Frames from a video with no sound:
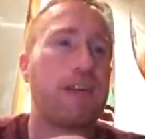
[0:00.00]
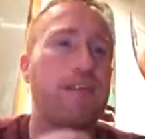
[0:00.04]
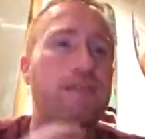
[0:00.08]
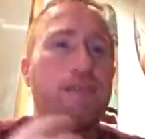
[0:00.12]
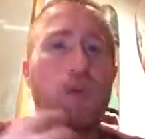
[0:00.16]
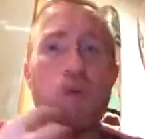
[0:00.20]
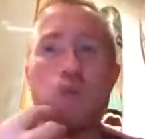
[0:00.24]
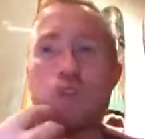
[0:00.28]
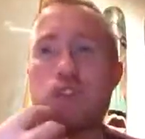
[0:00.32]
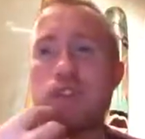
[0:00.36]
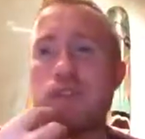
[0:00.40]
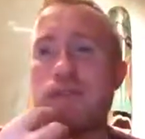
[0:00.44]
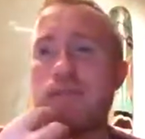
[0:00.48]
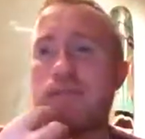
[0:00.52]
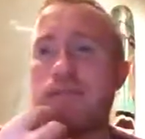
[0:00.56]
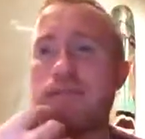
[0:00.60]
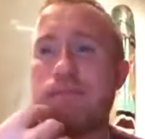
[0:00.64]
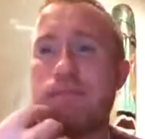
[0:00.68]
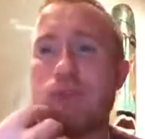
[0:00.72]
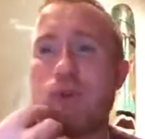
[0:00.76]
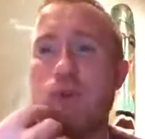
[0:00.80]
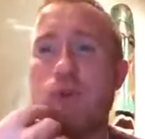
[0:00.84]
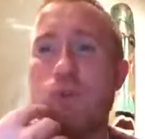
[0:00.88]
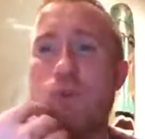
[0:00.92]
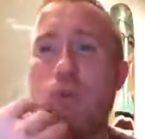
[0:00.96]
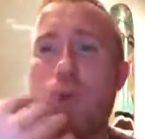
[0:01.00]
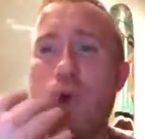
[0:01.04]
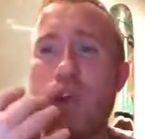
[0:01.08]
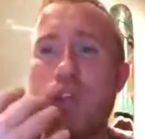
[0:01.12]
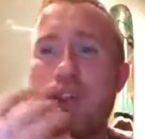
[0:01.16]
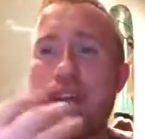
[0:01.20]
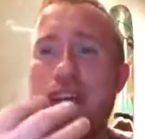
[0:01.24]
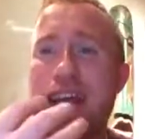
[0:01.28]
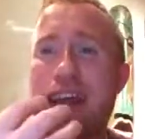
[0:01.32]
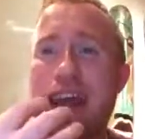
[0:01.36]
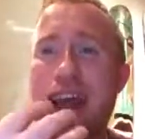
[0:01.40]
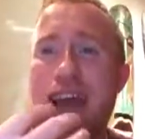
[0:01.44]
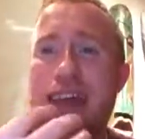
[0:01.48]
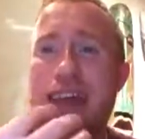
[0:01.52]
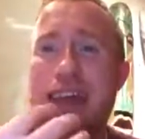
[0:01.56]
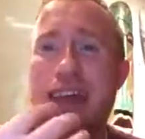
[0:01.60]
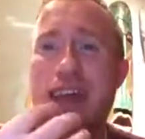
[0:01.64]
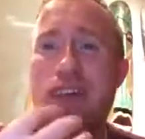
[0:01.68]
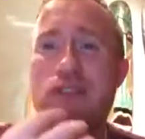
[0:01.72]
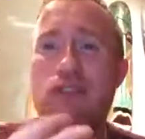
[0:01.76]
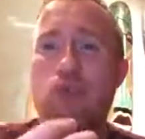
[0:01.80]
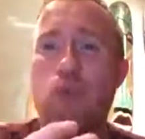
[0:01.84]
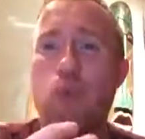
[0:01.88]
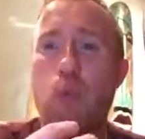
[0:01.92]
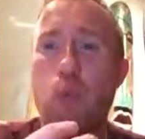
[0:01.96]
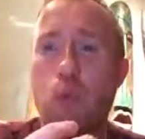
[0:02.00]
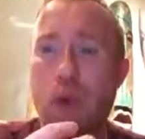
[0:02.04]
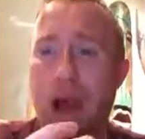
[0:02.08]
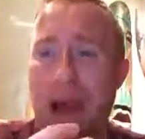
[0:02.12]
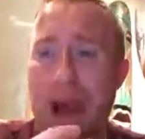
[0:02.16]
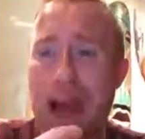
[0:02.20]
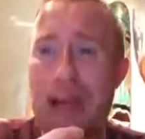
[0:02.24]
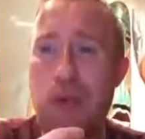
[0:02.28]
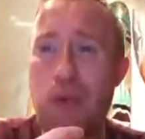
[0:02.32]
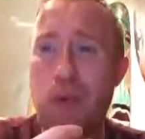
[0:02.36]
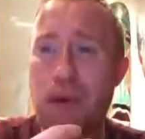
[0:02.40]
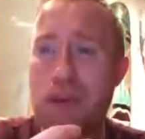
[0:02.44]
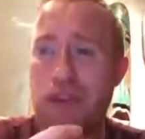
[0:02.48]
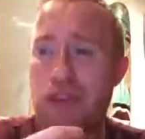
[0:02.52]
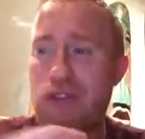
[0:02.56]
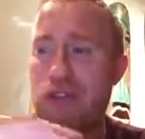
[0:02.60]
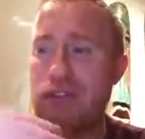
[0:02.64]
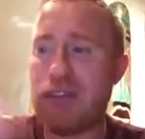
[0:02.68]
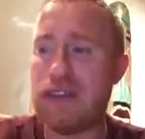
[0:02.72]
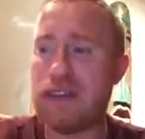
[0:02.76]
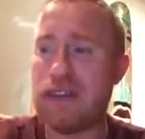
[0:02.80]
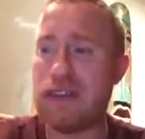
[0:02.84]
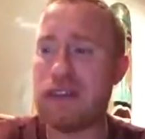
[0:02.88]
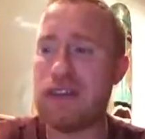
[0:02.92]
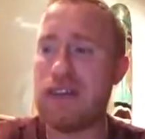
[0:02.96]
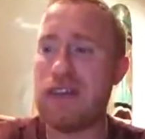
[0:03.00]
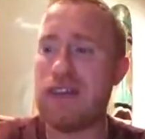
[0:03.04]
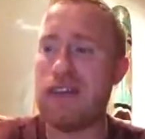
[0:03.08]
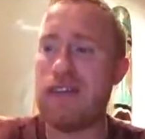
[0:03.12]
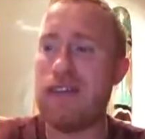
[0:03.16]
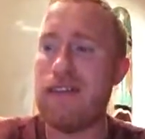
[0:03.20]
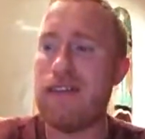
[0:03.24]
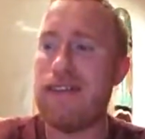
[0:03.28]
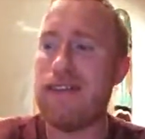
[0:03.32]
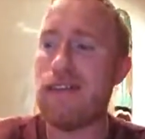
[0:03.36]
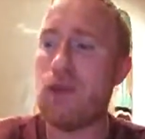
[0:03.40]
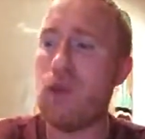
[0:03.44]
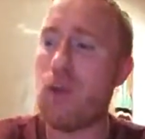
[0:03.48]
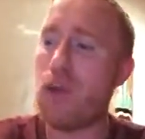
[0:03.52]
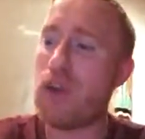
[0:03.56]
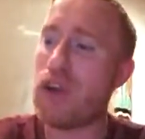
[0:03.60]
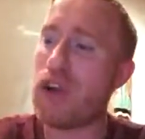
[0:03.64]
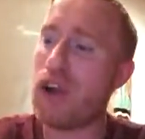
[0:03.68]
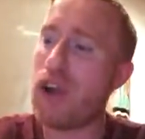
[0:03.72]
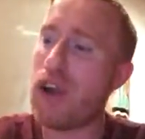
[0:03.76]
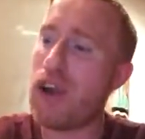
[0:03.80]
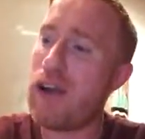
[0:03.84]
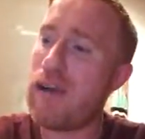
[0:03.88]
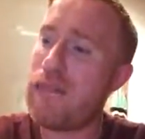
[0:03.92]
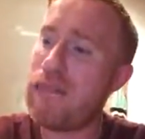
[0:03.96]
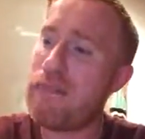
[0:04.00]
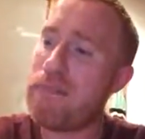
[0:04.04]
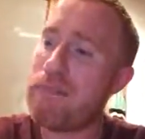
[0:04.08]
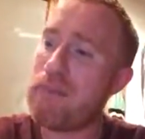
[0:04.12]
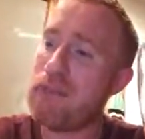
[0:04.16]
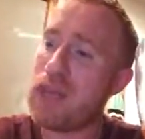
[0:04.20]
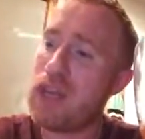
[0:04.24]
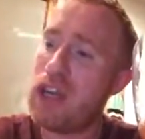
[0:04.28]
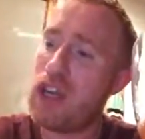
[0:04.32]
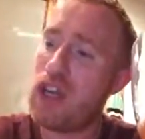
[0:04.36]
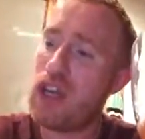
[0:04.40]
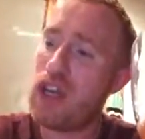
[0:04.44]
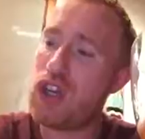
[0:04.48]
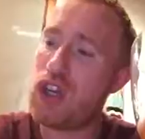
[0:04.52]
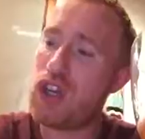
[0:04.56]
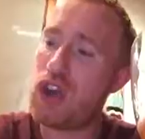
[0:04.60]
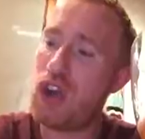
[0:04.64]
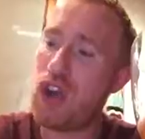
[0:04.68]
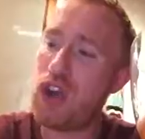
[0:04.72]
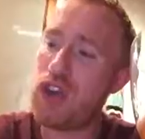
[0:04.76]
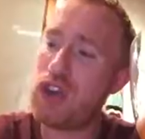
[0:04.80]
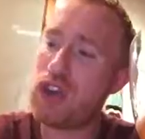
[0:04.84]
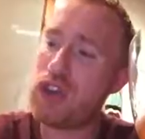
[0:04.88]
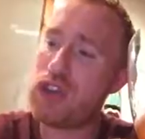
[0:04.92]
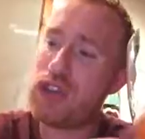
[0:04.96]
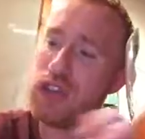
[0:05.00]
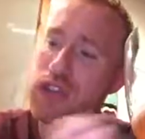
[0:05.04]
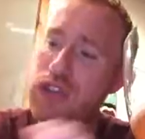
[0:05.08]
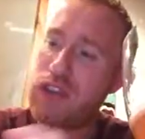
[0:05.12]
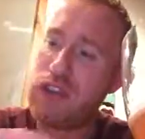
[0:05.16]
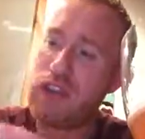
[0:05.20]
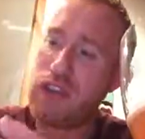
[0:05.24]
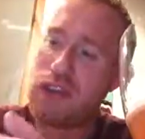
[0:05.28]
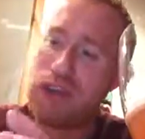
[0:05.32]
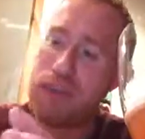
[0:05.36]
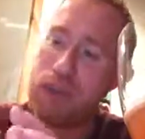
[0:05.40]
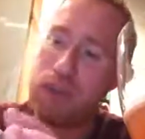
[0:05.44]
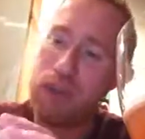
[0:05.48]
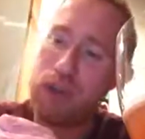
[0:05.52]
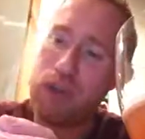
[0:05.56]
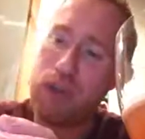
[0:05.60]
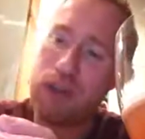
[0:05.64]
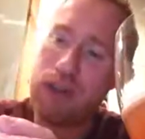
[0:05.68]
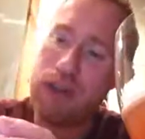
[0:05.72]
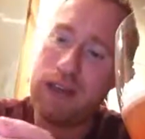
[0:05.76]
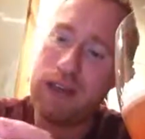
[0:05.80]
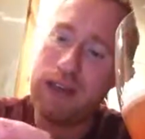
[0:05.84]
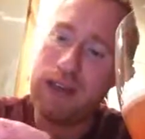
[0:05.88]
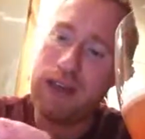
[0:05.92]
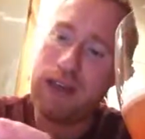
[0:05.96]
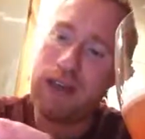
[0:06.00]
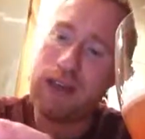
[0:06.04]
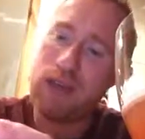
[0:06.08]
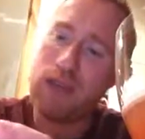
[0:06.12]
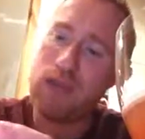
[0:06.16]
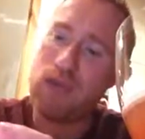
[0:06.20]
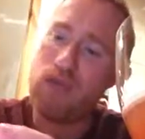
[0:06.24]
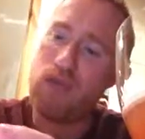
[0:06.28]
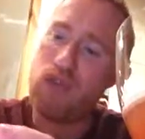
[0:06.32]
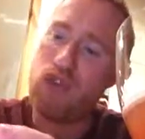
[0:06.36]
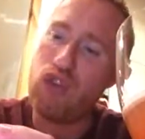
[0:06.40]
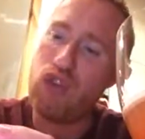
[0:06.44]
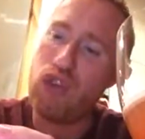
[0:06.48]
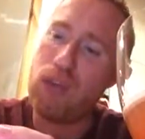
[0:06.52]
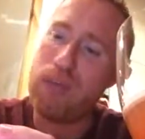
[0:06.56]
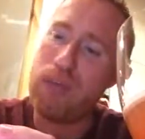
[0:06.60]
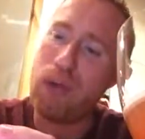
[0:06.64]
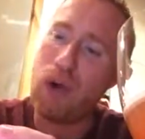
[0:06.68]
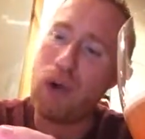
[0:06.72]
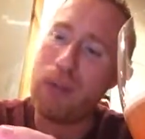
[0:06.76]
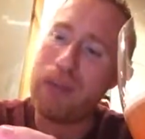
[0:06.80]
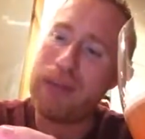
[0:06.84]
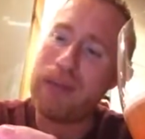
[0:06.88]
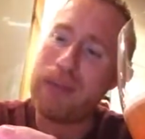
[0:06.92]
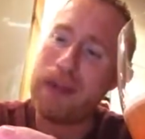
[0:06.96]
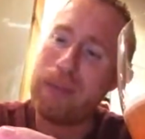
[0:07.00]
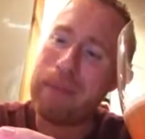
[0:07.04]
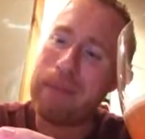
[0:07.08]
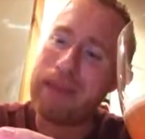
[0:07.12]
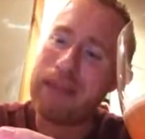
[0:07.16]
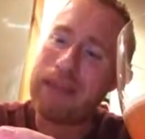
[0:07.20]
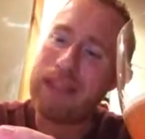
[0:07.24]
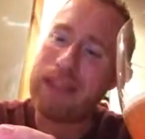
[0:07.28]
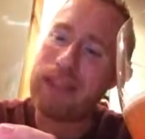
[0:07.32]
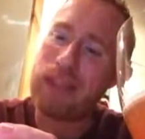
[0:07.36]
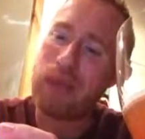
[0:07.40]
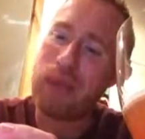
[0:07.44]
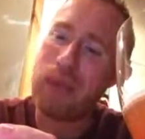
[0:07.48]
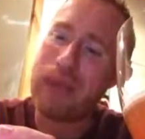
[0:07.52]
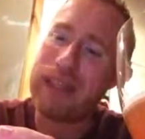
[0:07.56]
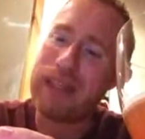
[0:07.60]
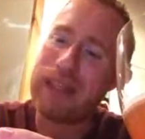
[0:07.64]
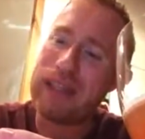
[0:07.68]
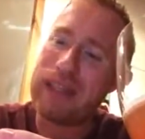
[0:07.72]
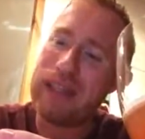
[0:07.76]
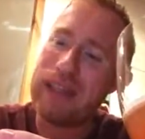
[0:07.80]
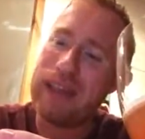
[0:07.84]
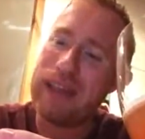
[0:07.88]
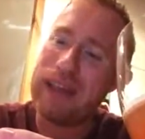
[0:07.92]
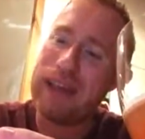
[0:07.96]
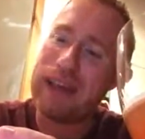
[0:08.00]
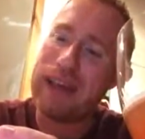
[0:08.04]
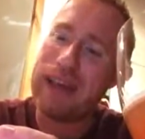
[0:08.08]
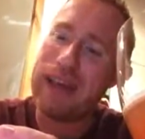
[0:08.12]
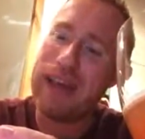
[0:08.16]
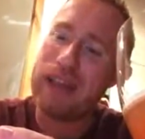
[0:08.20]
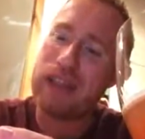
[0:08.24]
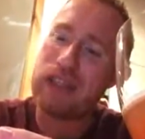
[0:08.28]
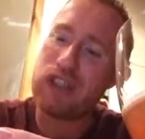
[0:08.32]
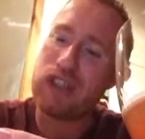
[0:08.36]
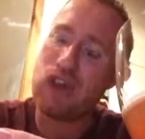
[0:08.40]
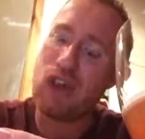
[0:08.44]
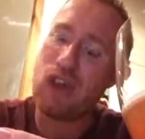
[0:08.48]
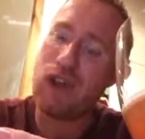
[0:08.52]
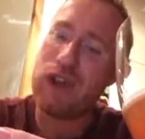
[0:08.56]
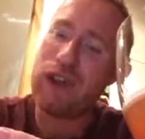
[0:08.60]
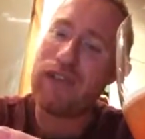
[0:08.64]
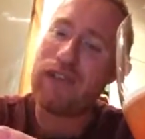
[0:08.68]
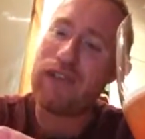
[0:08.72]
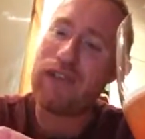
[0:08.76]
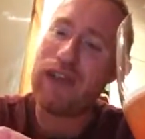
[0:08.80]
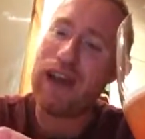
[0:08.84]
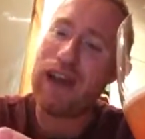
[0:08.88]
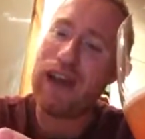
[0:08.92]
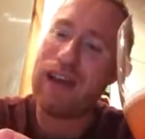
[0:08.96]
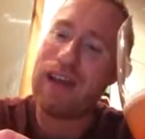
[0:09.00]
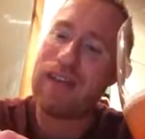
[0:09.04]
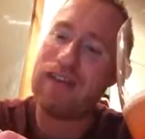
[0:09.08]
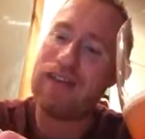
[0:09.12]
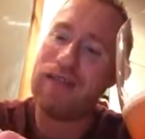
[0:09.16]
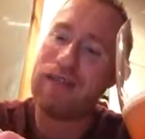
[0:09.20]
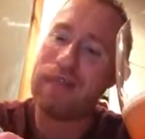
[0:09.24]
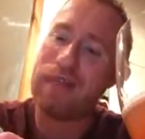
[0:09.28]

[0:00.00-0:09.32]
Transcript: Folks, what do I give Wild Weather Ales for their Curse of the Threepwood, their rhubarb and hibiscus wheat sour at 5%